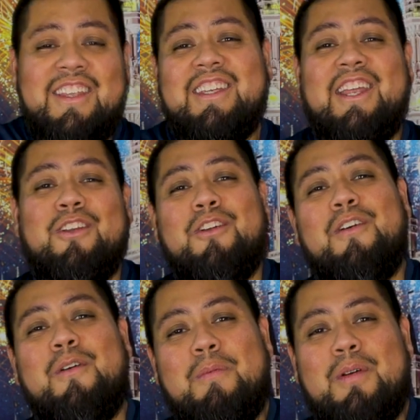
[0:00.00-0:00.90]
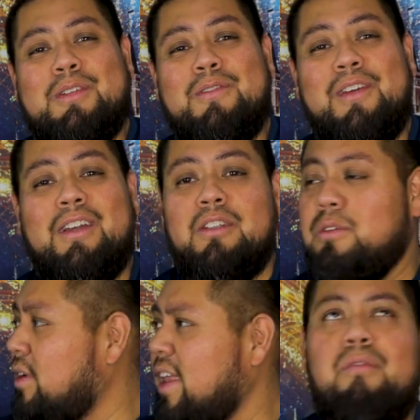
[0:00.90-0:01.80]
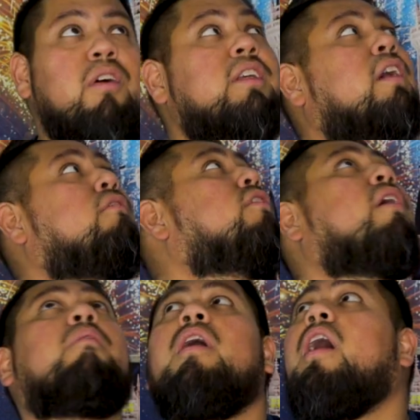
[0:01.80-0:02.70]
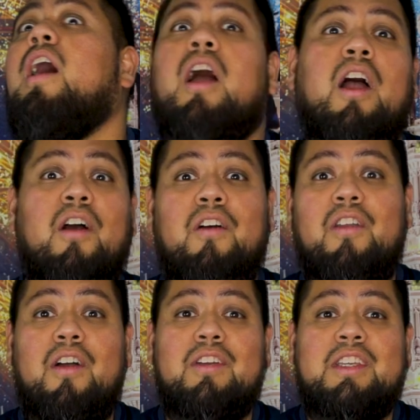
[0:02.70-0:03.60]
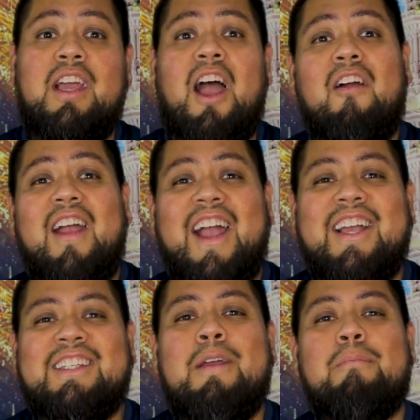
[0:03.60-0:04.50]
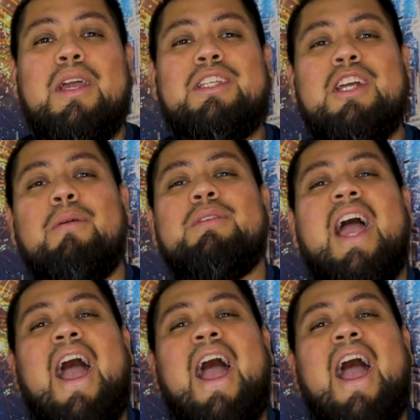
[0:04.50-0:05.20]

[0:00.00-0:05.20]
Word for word: to get notified when posting videos. Where did that voice come from? Who knows? All right, guys. Big Chubs